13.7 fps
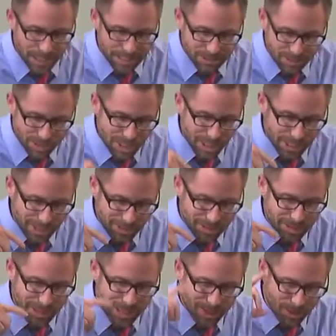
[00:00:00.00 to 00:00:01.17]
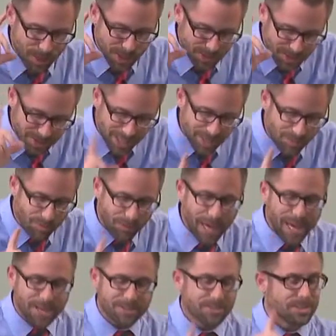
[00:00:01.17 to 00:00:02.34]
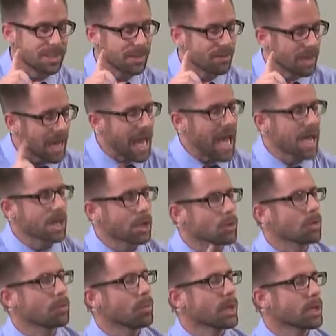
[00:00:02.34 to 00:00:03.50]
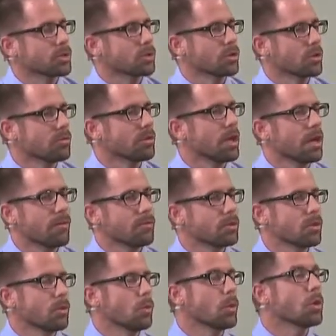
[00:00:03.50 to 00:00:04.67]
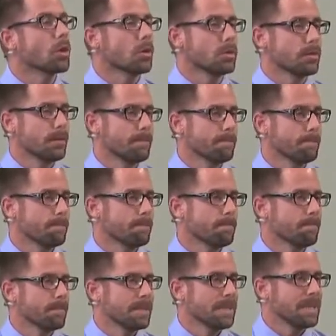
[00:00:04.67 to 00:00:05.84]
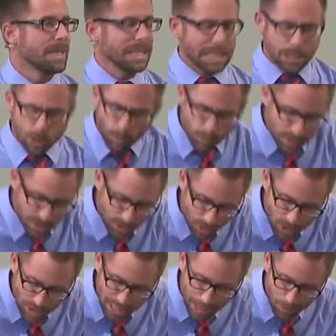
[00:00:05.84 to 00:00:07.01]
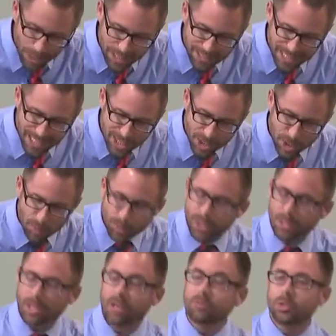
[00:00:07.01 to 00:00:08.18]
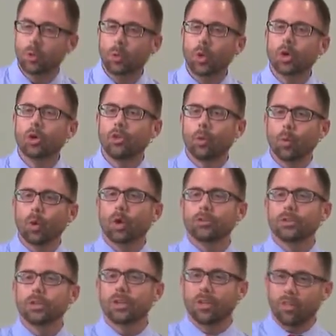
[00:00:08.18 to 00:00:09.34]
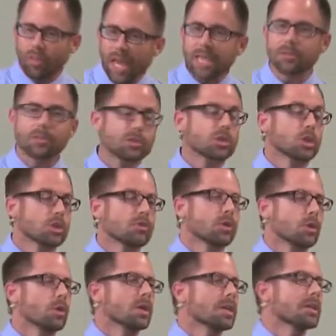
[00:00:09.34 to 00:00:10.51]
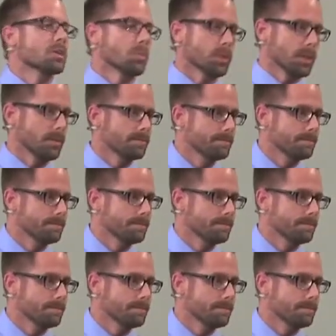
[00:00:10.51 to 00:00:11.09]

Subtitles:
and seeking instead to be steadfast to give an accurate picture of love to the world. Now, don't misunderstand. When I say discipline loves the world's going to thank the church for doing discipline.